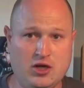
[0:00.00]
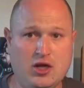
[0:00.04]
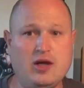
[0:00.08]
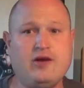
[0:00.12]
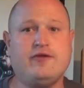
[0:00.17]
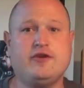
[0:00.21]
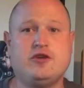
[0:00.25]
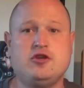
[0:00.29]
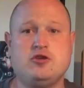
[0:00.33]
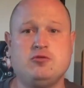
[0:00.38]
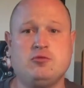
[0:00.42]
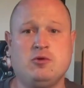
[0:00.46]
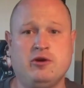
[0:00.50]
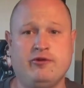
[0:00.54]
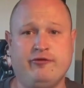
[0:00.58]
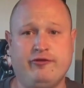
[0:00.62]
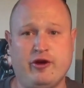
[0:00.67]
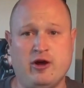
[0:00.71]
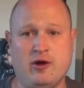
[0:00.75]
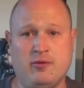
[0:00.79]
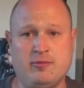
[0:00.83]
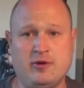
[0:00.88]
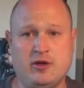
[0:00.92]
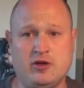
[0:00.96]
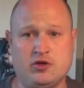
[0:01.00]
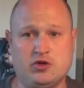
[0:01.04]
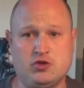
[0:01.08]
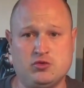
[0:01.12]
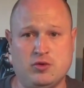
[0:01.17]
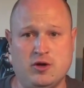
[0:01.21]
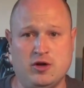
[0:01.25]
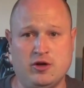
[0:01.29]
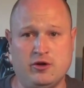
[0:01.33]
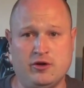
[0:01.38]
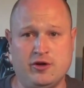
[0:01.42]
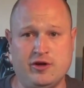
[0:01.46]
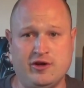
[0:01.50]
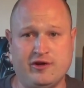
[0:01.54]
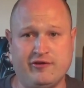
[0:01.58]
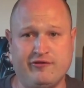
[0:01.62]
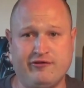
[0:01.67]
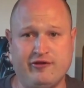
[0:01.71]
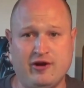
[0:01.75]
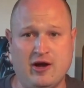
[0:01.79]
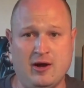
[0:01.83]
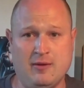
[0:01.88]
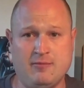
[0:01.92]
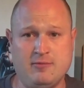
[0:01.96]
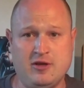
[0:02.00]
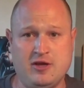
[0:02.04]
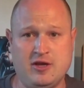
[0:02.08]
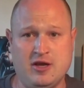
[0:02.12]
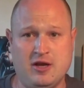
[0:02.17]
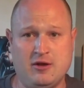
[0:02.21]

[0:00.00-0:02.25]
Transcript: If you do want to follow me on Twitter, you can find me